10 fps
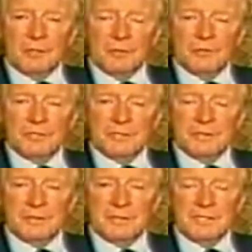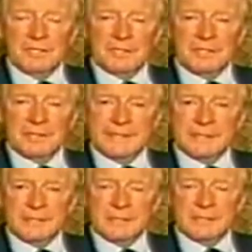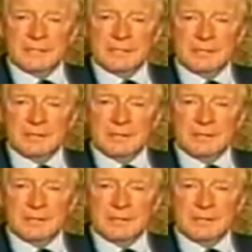owes its existence